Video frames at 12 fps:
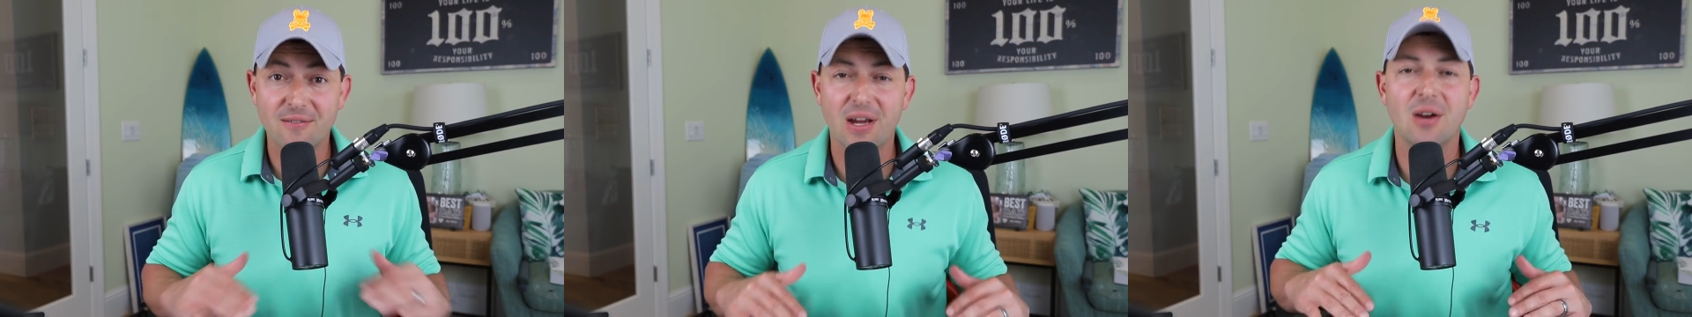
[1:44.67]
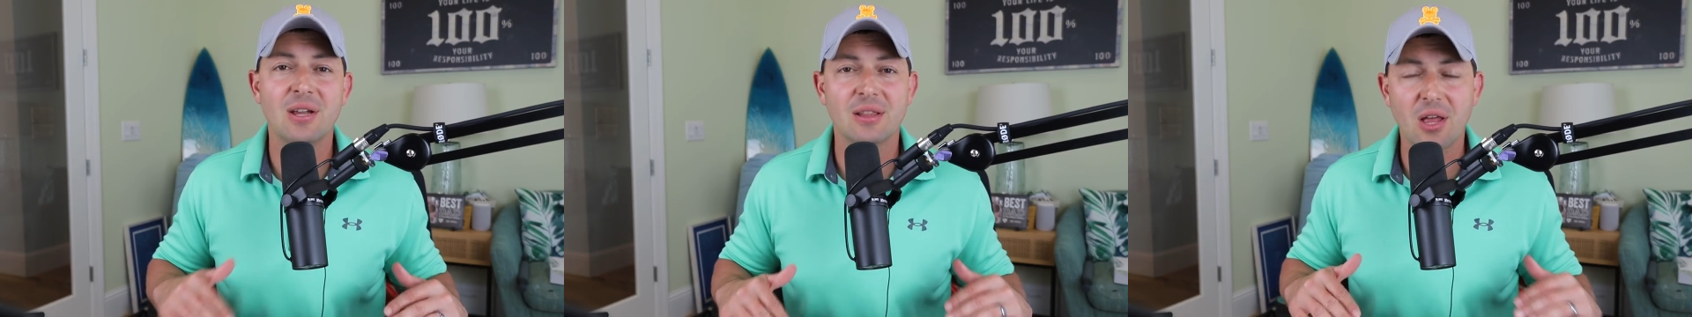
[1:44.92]

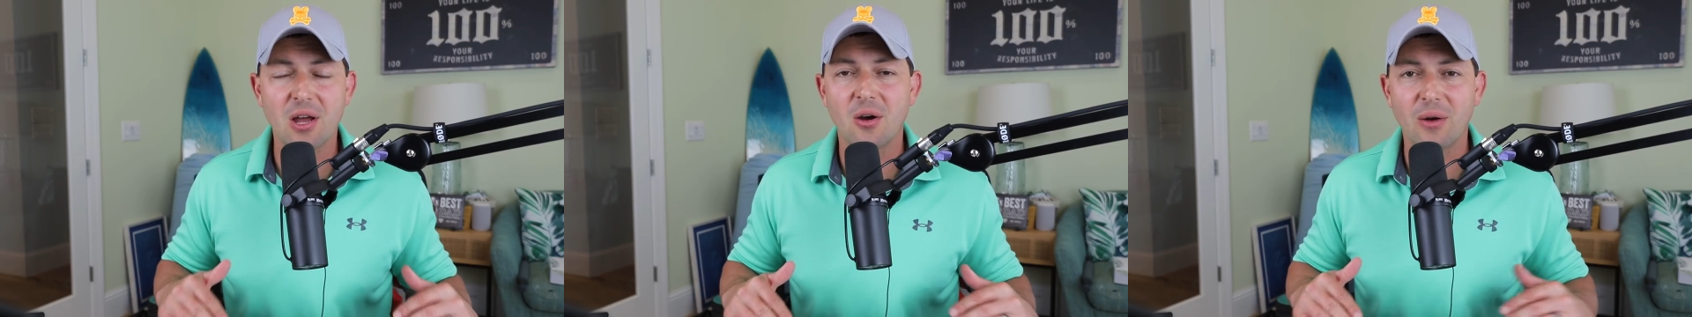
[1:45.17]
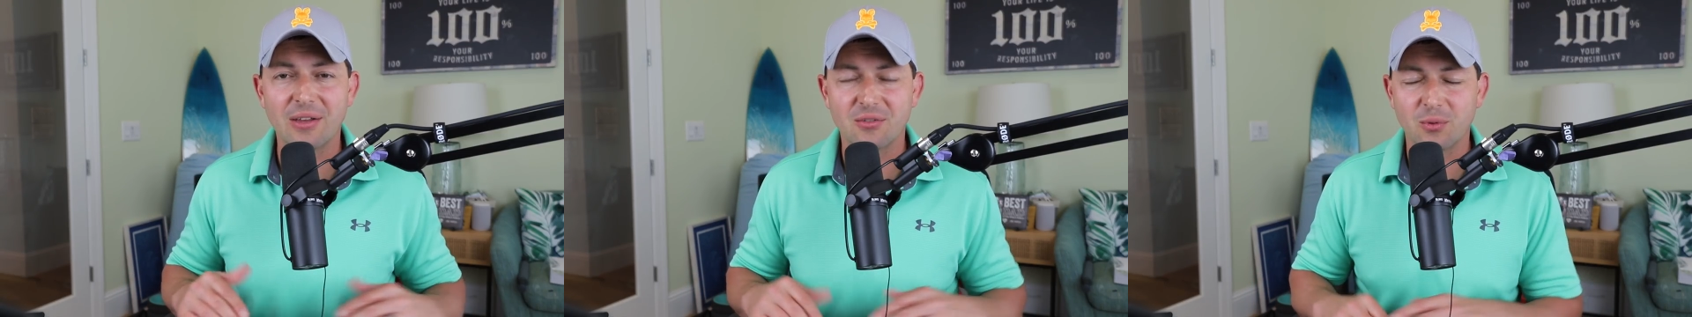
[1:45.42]
very
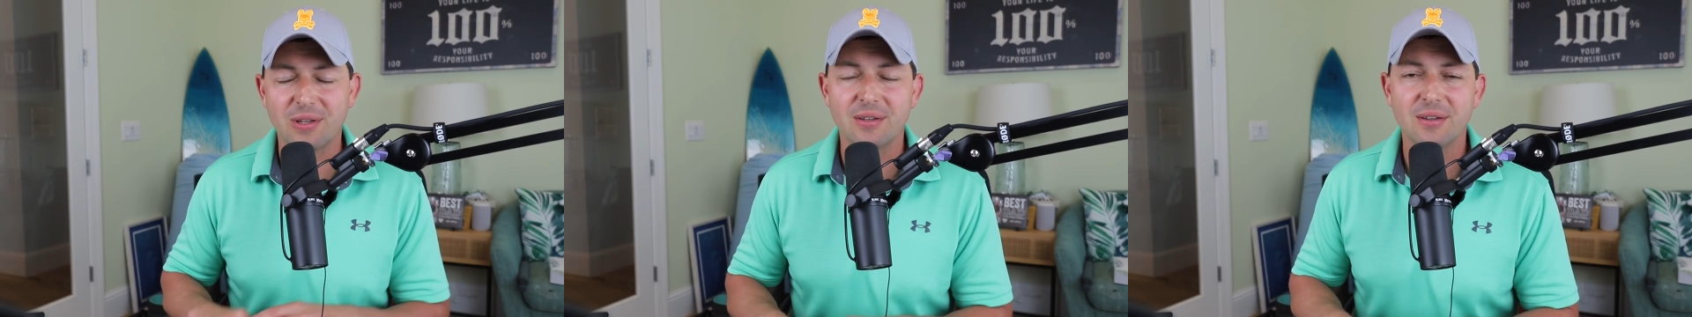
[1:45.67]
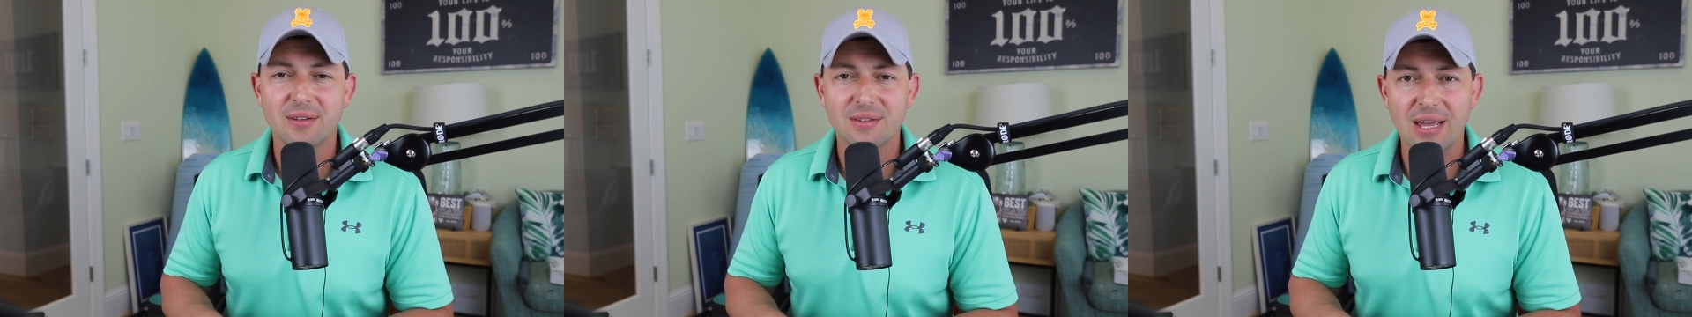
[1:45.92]
low as
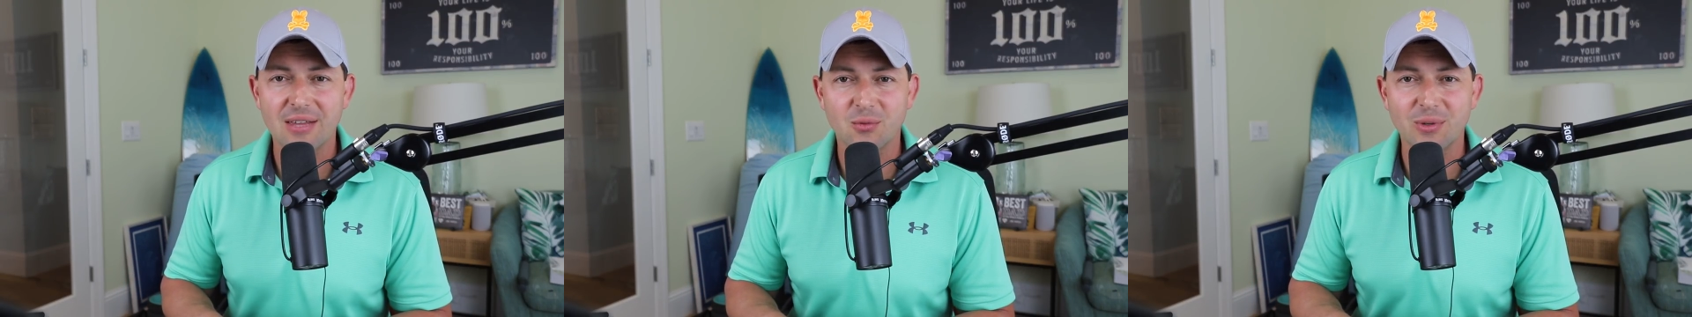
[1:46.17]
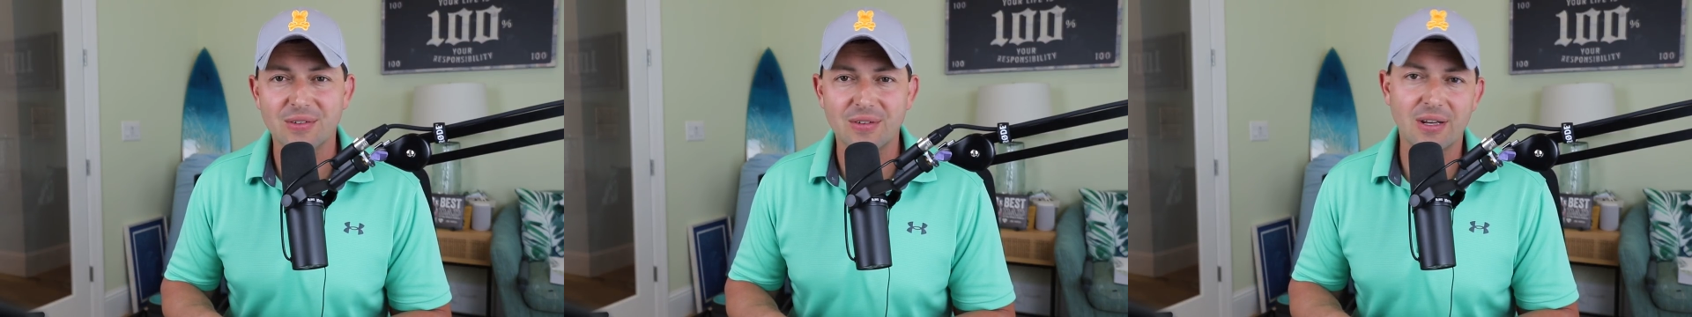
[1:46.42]
we as
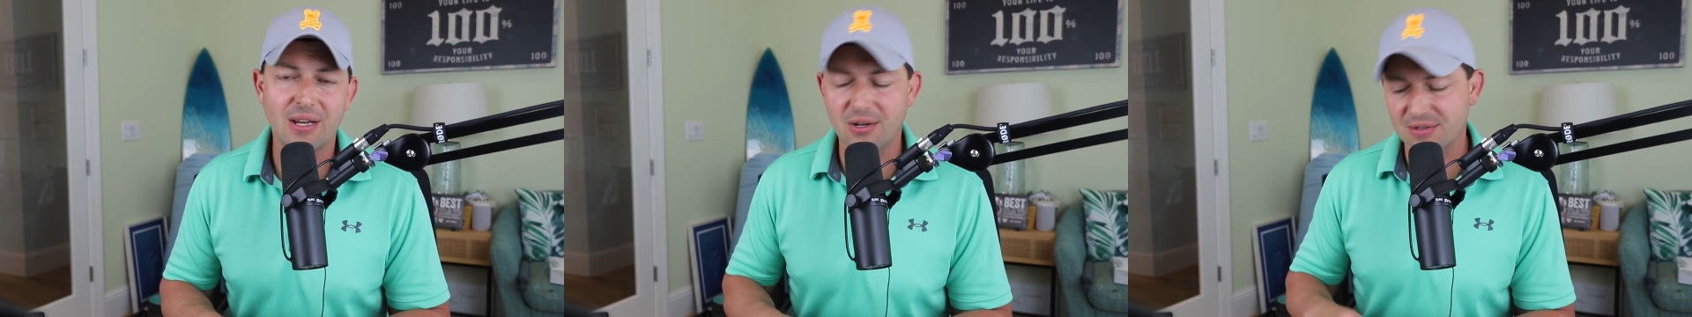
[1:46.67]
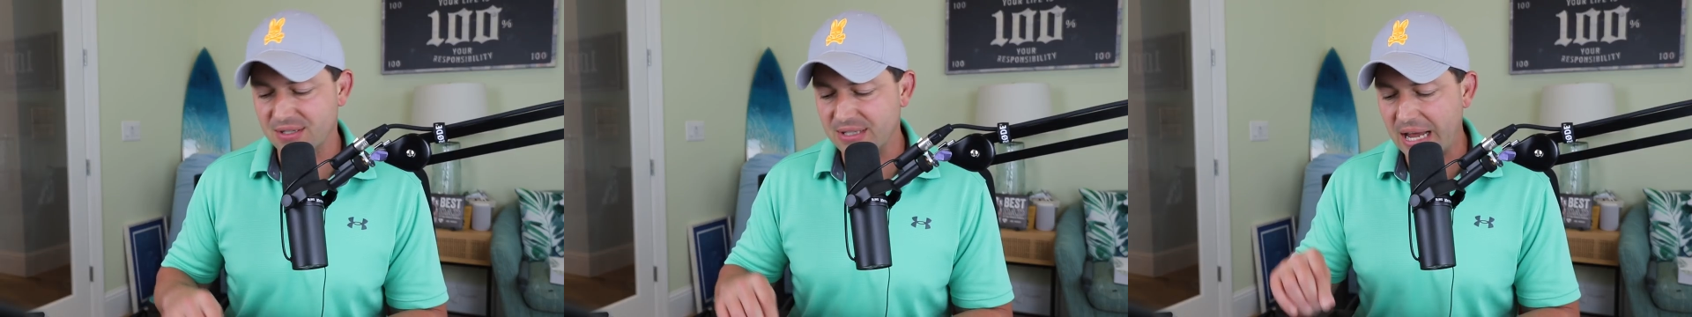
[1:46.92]
we sit
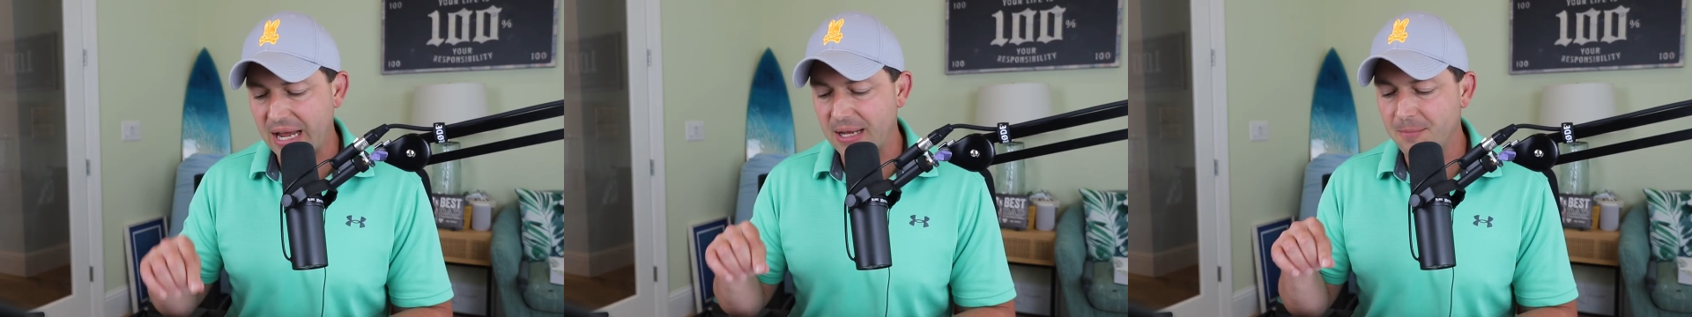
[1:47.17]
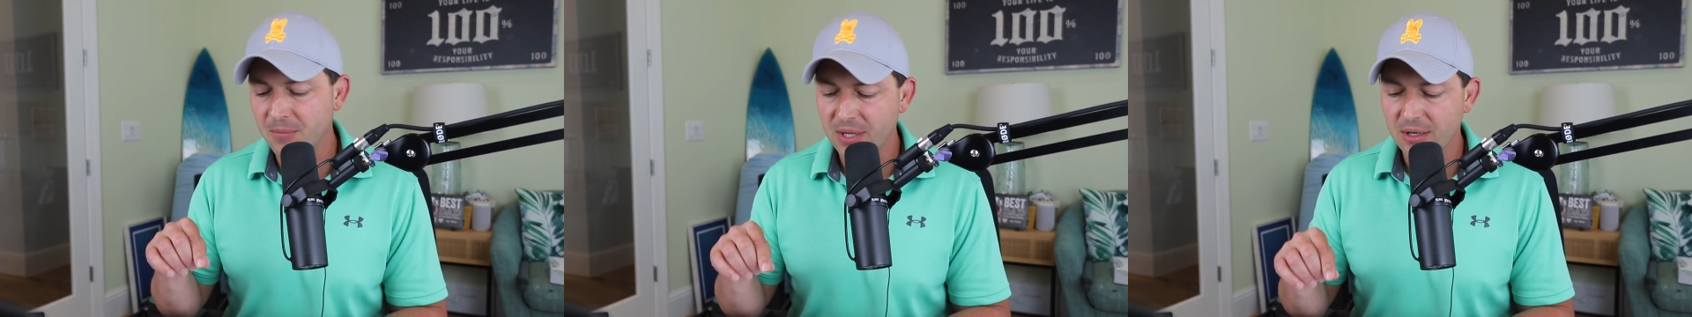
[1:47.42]
here
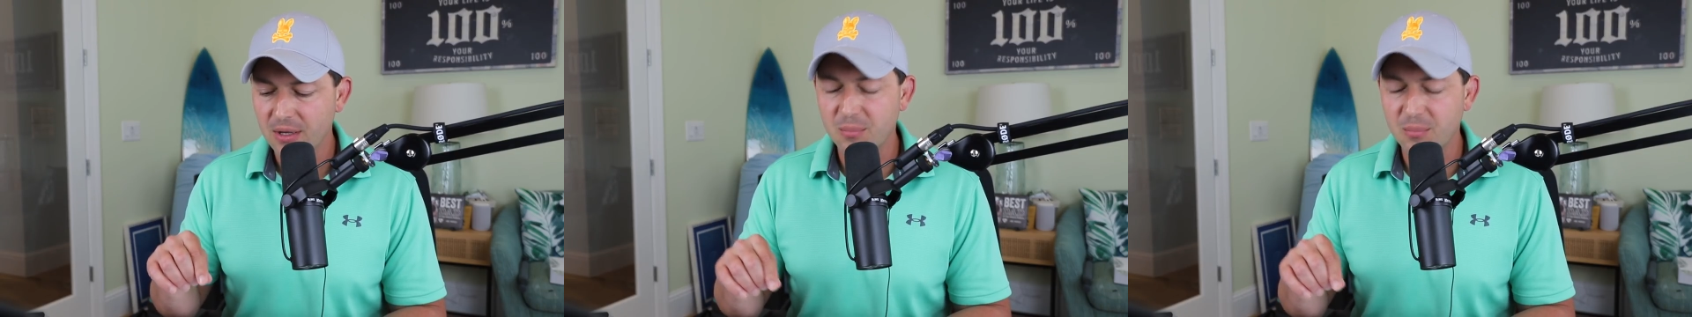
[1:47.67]
today.